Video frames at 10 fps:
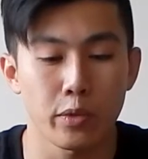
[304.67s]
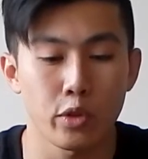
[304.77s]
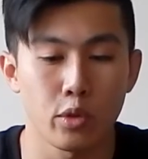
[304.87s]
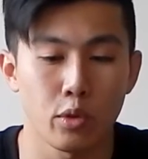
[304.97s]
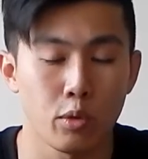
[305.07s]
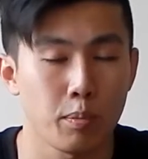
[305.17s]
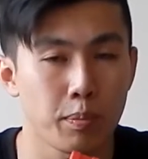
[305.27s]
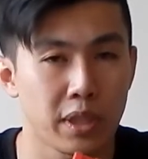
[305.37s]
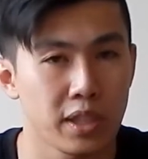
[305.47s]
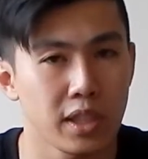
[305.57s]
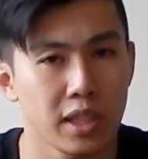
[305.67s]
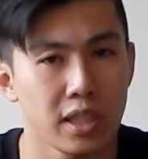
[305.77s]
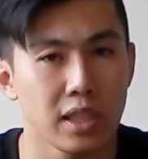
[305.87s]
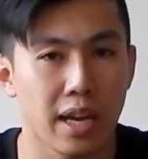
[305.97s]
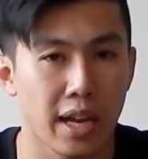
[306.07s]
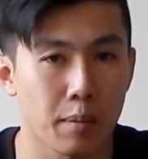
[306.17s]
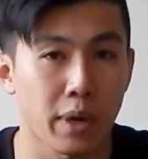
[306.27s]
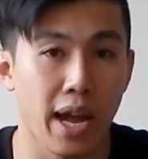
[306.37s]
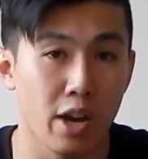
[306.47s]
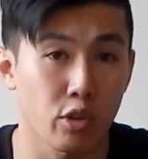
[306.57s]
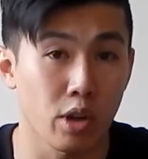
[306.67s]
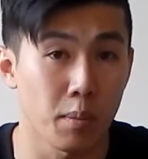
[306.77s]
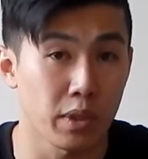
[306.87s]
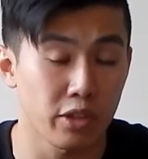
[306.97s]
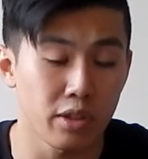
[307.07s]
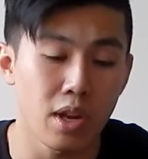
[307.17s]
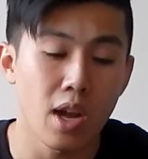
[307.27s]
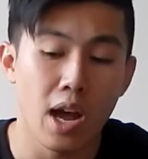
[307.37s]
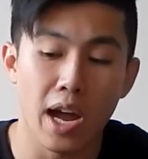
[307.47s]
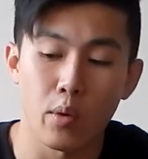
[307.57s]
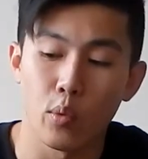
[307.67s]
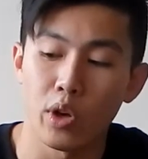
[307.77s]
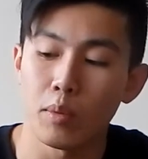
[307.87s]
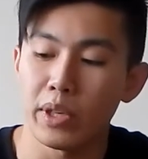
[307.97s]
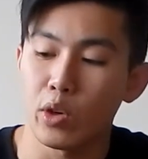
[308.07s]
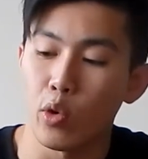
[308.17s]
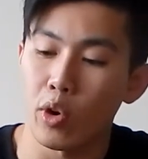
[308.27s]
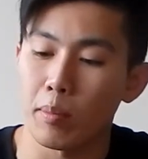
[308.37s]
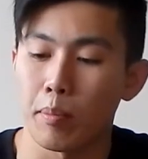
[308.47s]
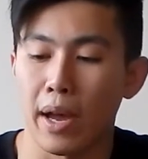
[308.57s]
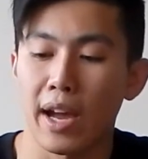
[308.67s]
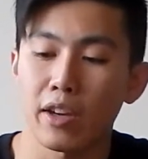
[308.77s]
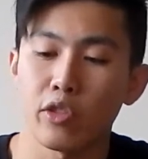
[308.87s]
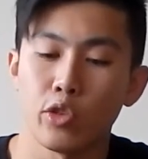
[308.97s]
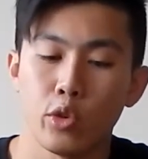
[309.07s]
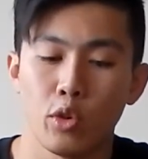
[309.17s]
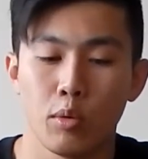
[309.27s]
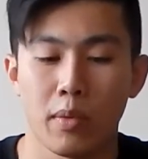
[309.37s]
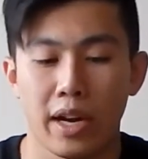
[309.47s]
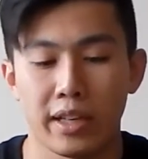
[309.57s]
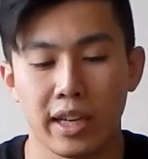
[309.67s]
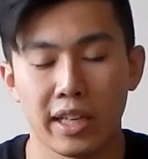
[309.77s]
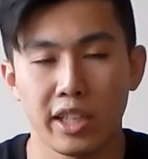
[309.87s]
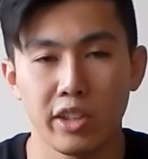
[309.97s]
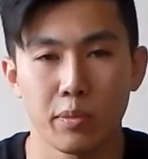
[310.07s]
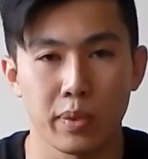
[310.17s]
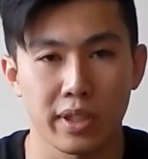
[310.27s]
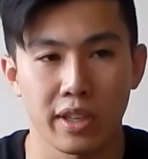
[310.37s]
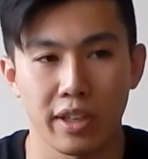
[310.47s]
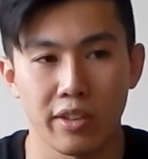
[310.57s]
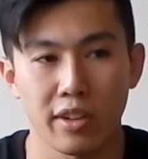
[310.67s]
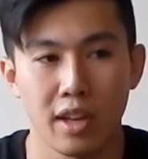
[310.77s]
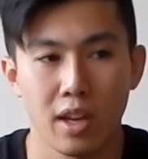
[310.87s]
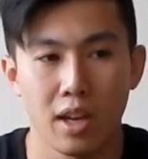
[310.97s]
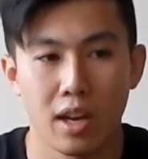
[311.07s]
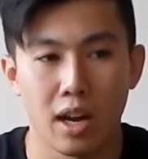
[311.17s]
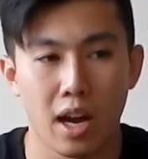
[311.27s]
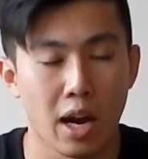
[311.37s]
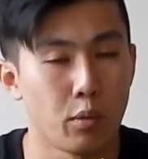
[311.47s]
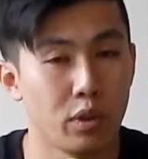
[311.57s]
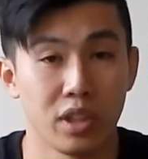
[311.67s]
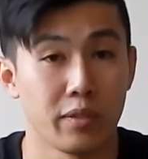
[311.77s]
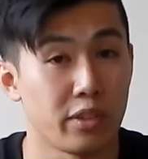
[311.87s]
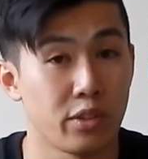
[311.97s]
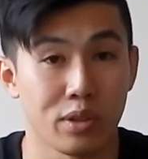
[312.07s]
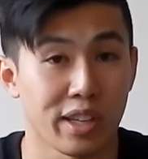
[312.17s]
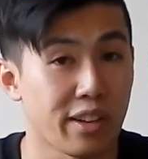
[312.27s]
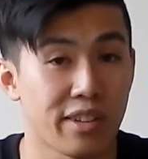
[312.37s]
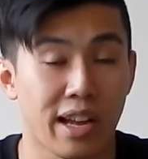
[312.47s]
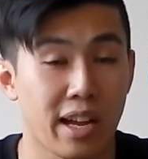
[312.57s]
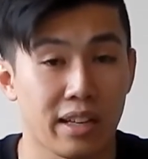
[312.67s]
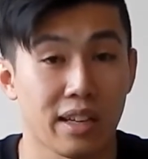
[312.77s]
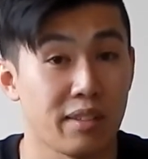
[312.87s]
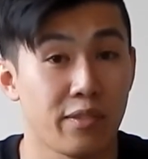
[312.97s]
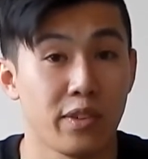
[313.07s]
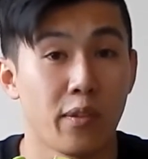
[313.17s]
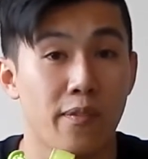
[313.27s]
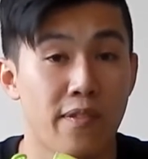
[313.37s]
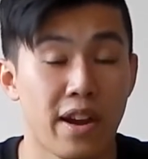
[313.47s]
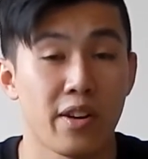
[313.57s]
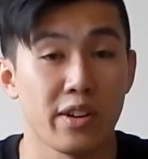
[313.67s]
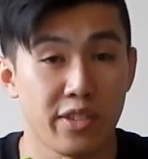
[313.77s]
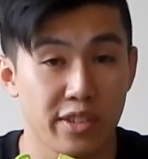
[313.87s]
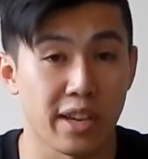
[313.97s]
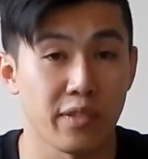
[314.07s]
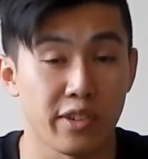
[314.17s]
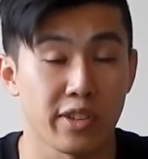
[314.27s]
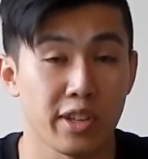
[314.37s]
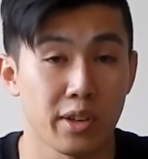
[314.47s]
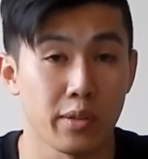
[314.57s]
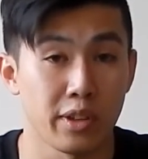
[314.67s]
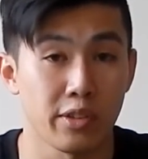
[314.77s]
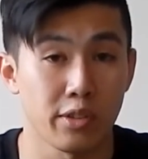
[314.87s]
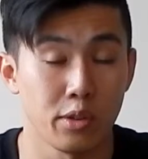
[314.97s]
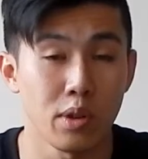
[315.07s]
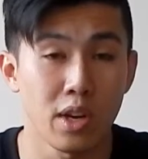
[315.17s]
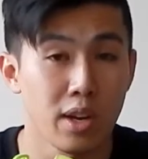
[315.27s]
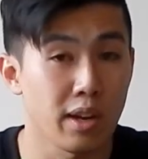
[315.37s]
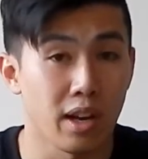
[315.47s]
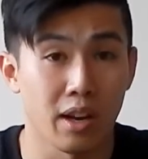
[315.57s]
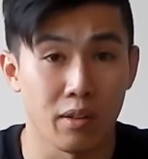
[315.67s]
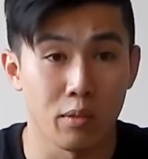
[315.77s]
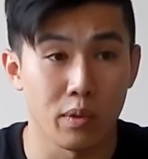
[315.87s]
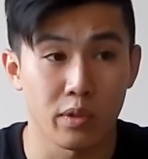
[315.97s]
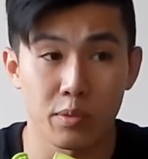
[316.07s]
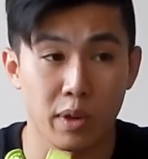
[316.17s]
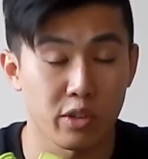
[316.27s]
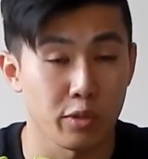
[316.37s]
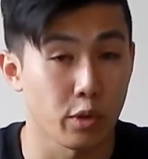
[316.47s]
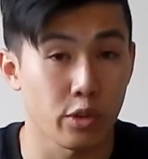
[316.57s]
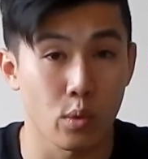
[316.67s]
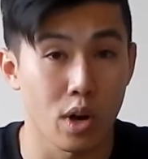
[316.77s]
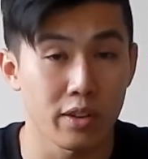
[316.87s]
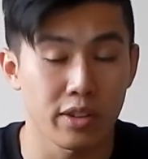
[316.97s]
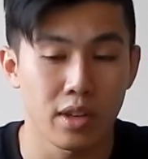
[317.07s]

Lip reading: to peaking and my actual competition, I will be going back to my Nikes because I really love this shoe. Like I said, I feel very safe and secure in this shoe, especially for squats.